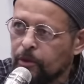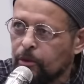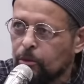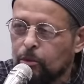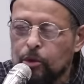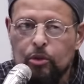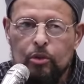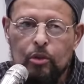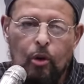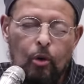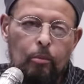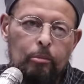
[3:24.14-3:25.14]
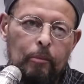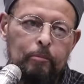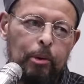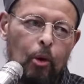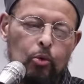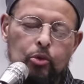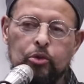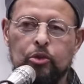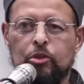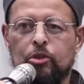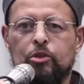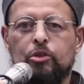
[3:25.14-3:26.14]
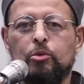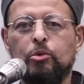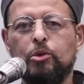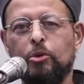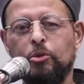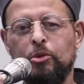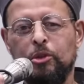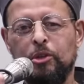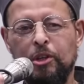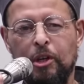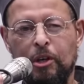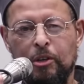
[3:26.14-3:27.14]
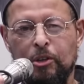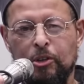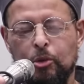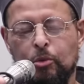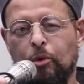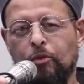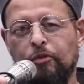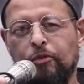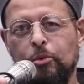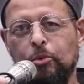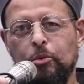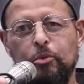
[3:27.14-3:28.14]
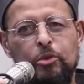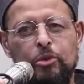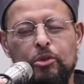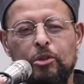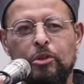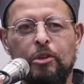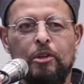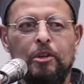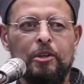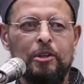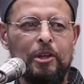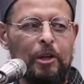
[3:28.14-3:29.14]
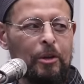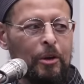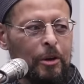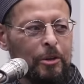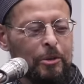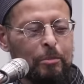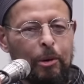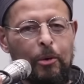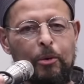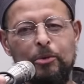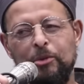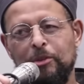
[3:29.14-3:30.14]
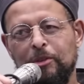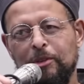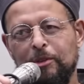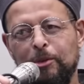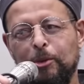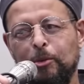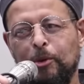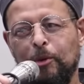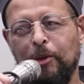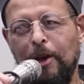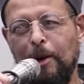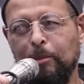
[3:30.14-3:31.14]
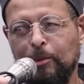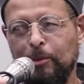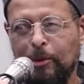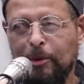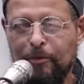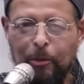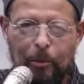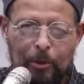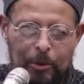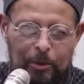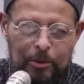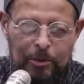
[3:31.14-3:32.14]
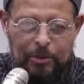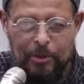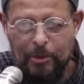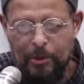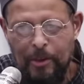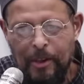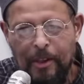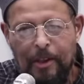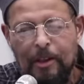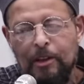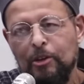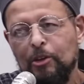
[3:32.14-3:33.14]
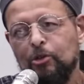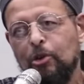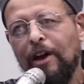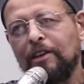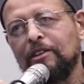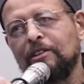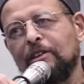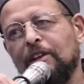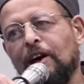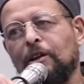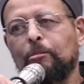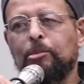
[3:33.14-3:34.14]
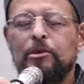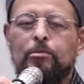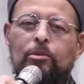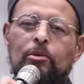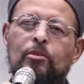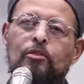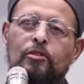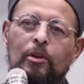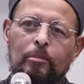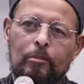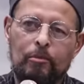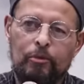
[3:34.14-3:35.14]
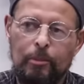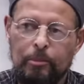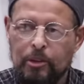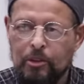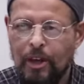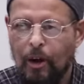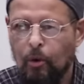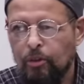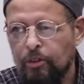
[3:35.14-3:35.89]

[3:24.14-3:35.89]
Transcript: which is home of Post cereals and General Foods. Kellogg's, Post, the cereal capital of the world. So it attracted a lot of people from the South.